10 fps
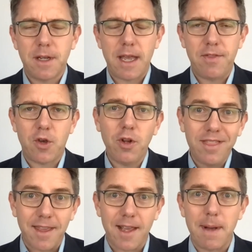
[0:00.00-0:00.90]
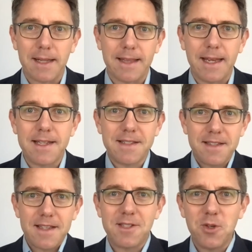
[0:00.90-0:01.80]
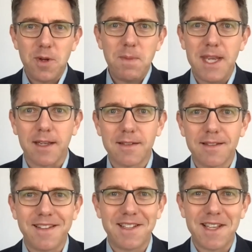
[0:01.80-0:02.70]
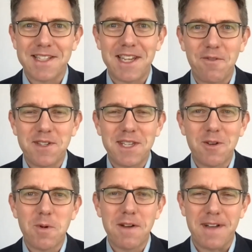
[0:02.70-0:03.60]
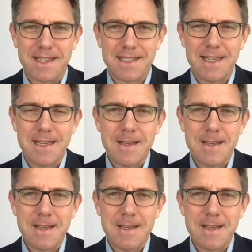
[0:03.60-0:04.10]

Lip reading: And the good thing about that is it's you and me. It's every single one of us.